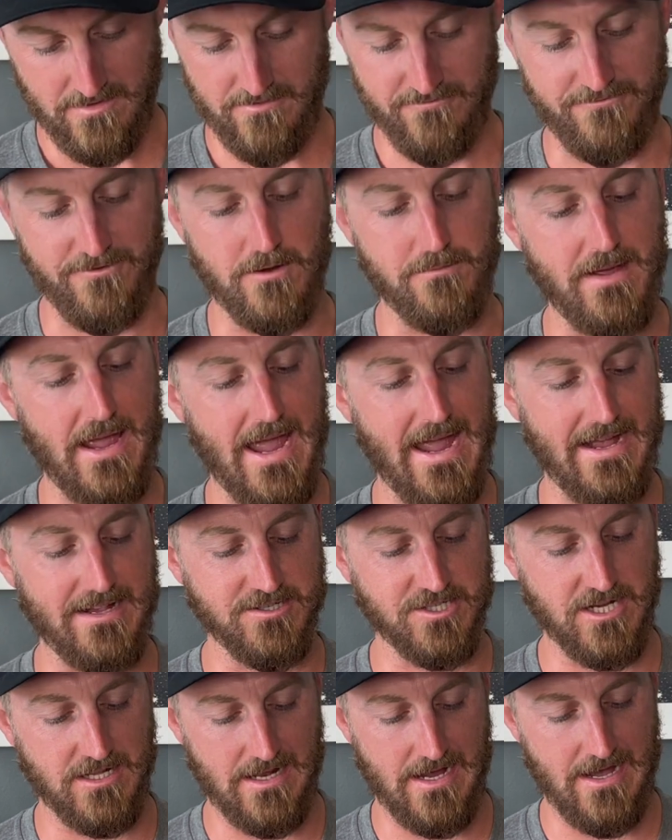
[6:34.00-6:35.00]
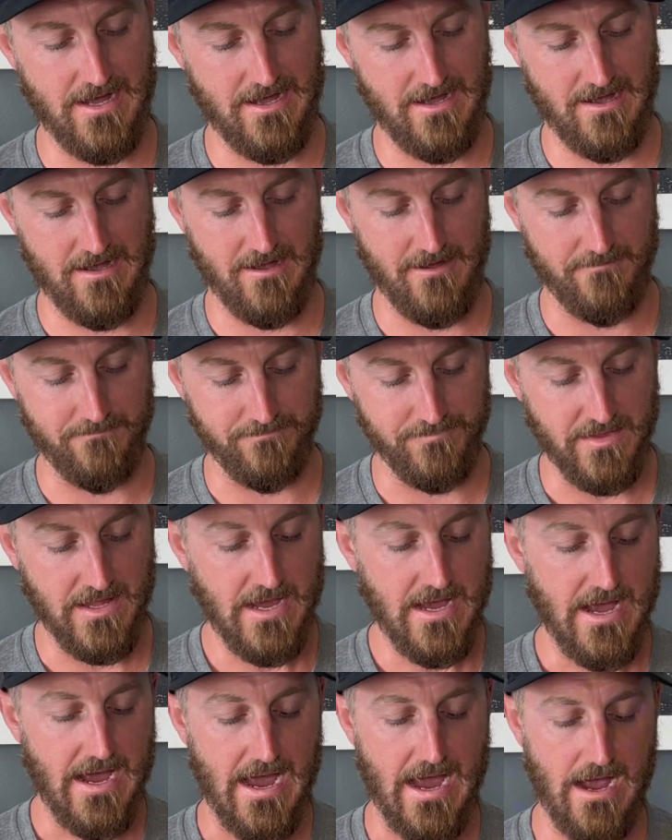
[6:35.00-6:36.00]
From Angela.
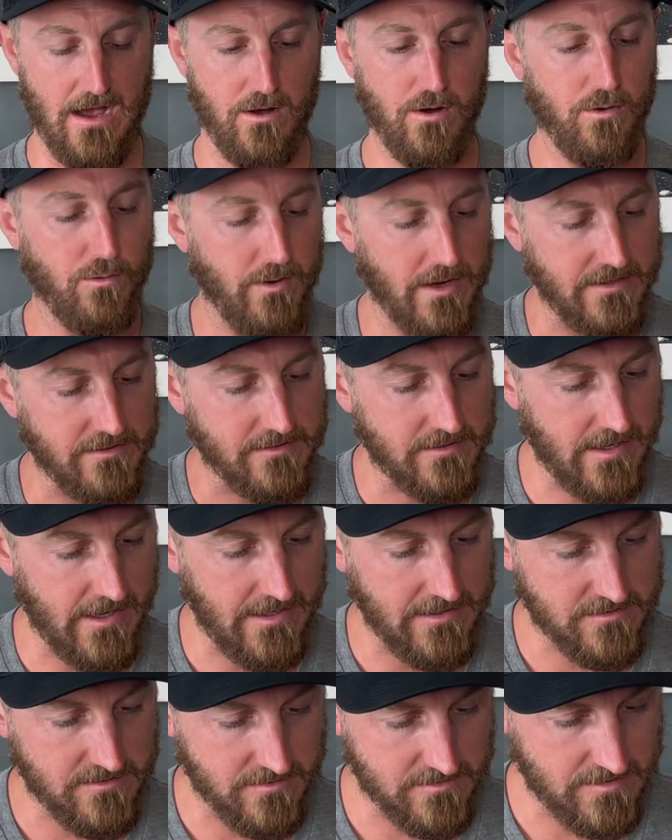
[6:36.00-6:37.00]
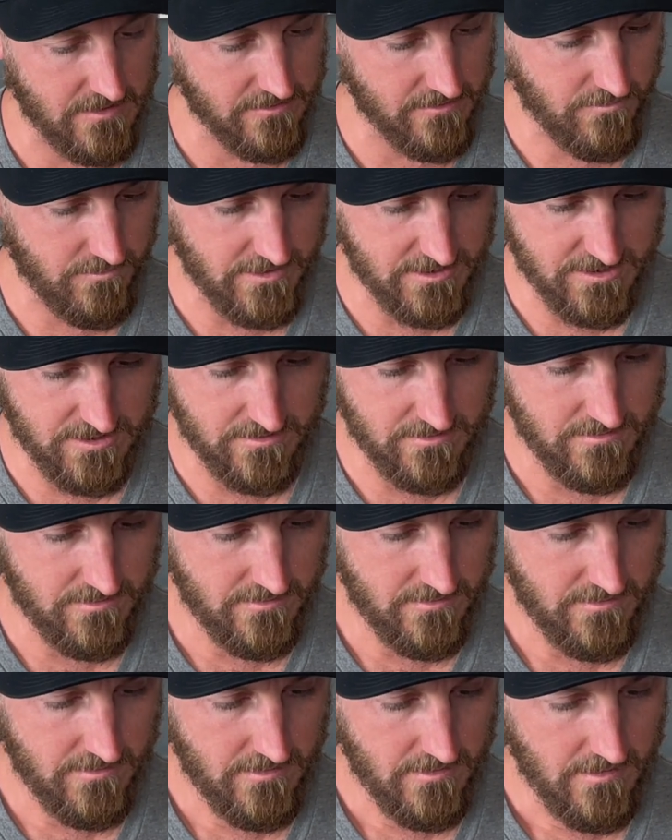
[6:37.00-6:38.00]
Oh, wait, did I answer this other question?
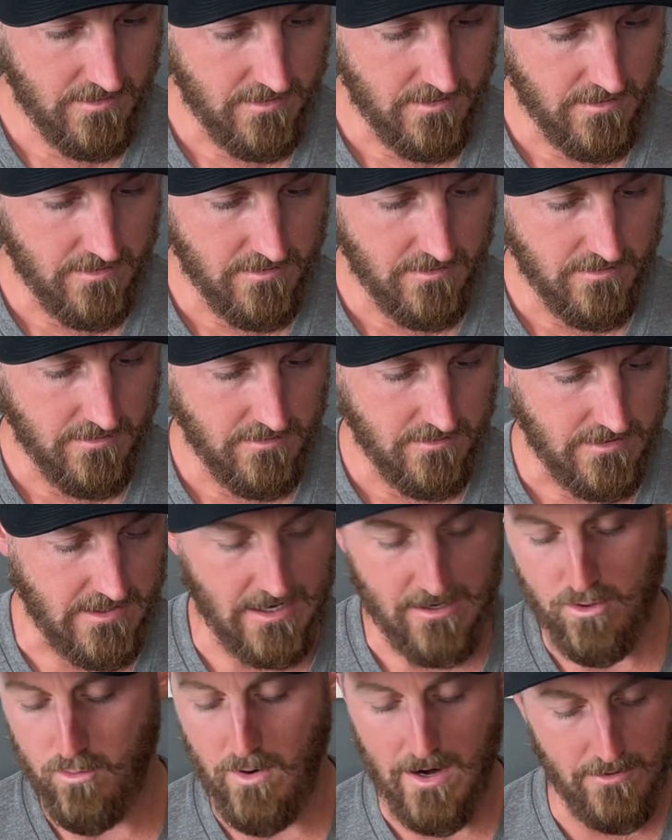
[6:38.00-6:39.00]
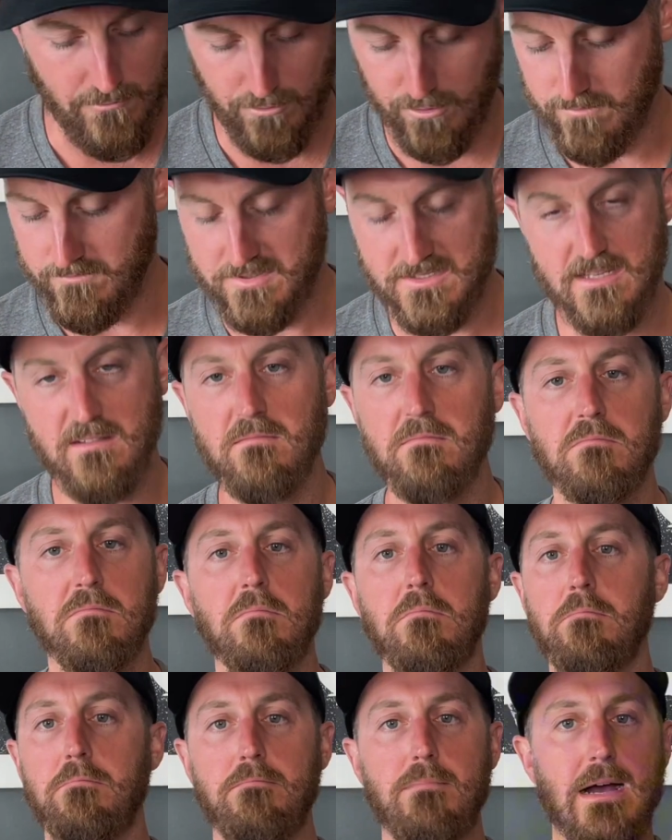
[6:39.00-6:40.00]
Yeah, quiet rooms,
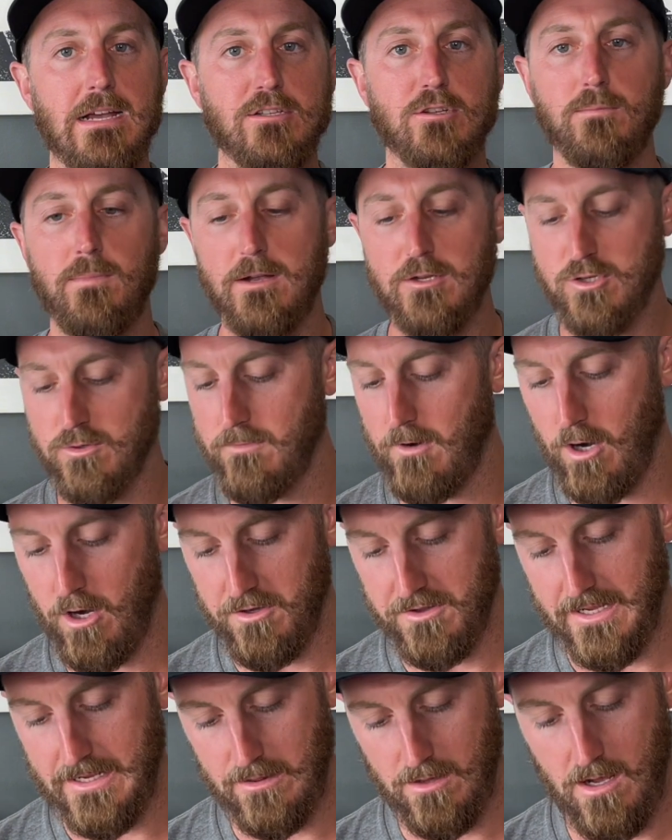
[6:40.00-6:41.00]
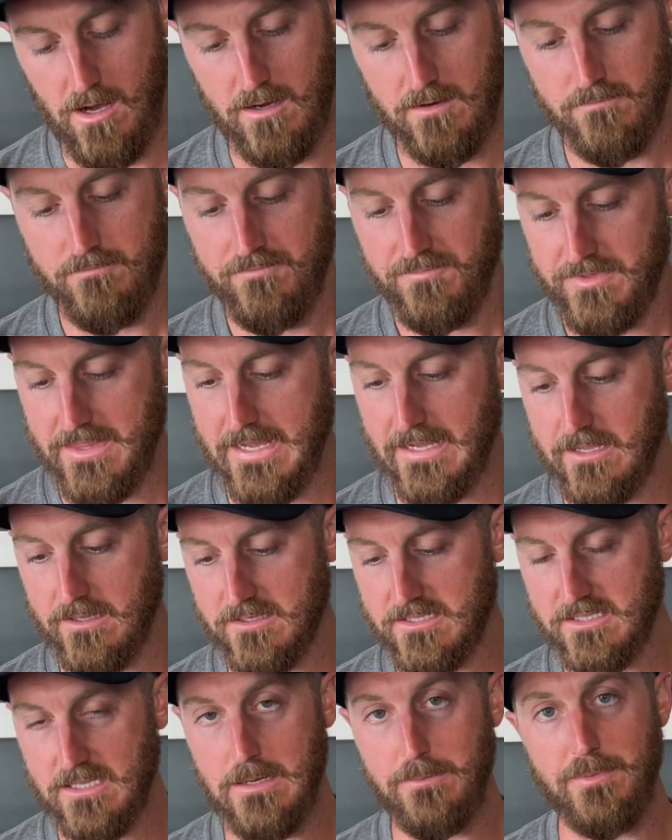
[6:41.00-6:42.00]
master bedroom all day long. They can
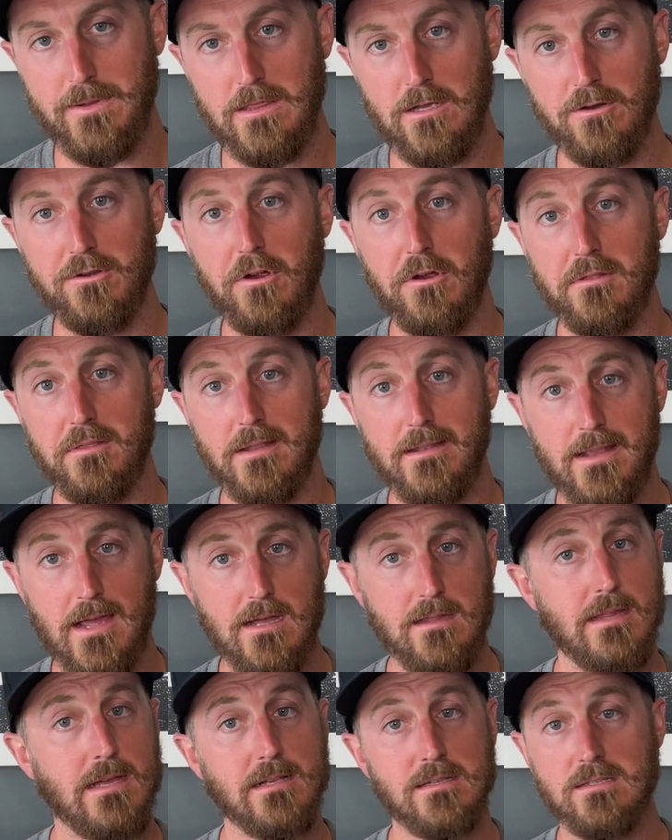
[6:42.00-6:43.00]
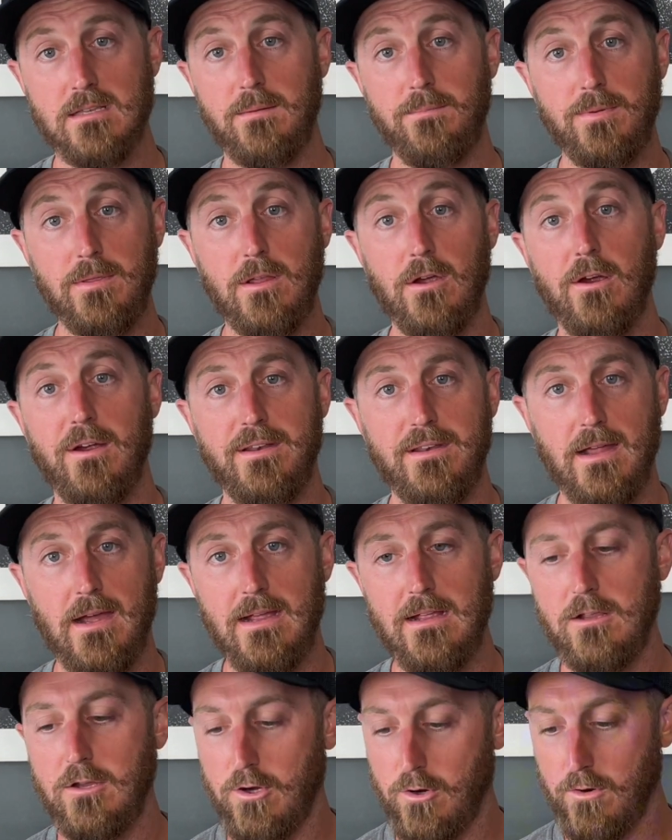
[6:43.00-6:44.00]
sleep in there during the day. They can sleep in there at
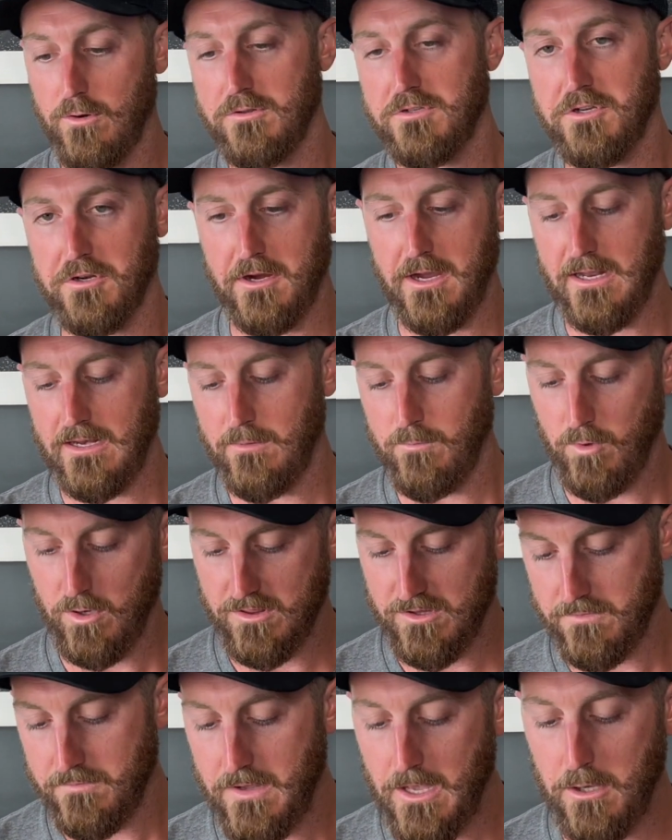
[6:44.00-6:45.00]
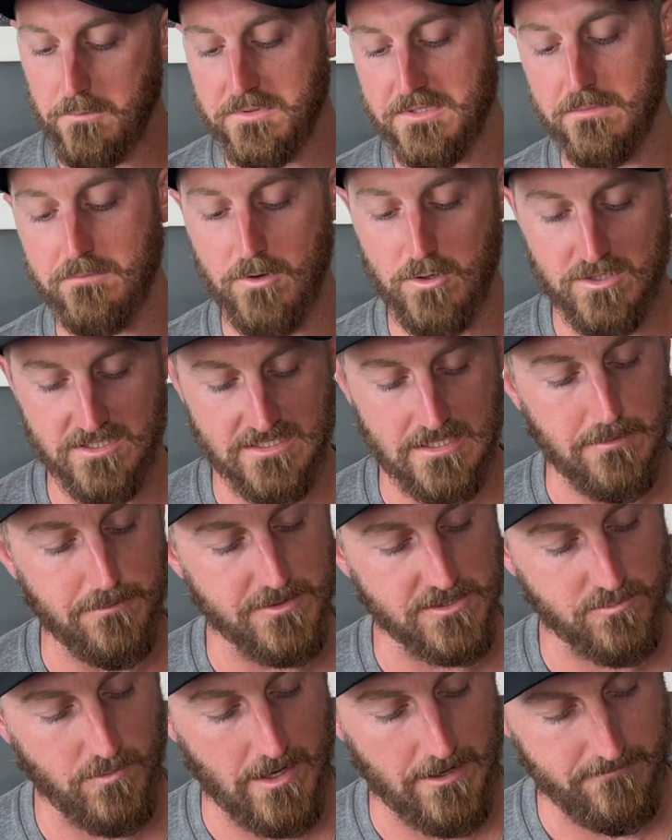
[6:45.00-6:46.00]
night. Your own circadian rhythm helps them go to sleep
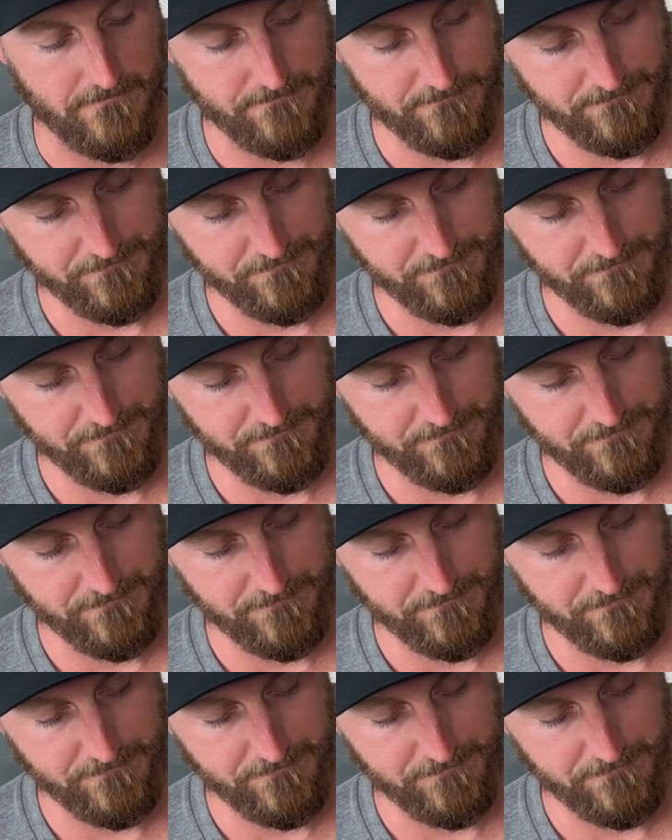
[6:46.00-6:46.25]
as well.